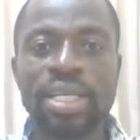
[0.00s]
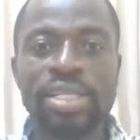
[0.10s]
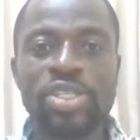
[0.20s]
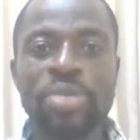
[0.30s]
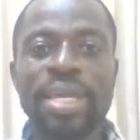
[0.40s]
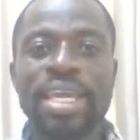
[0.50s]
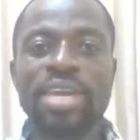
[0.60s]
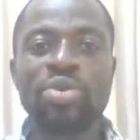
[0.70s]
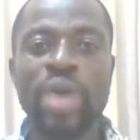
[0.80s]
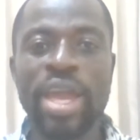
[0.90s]
to
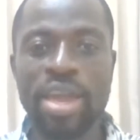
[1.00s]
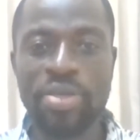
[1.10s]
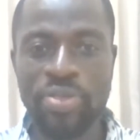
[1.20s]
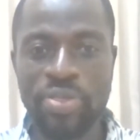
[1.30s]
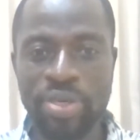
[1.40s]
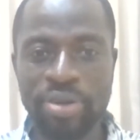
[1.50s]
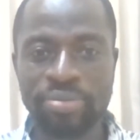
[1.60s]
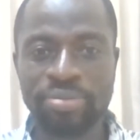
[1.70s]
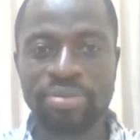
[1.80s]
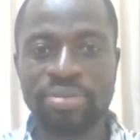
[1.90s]
begin with,
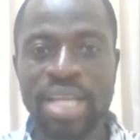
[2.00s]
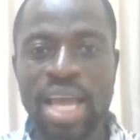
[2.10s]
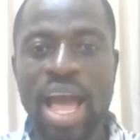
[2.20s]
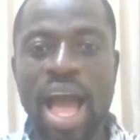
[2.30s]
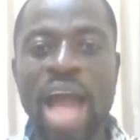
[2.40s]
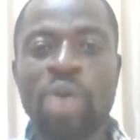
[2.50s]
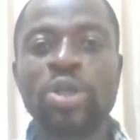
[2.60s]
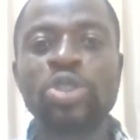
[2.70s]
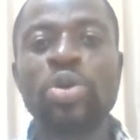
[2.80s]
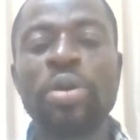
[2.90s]
I
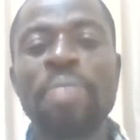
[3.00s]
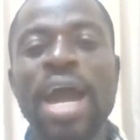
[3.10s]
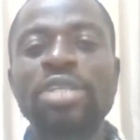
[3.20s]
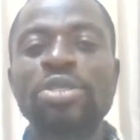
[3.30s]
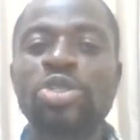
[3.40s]
want to remind you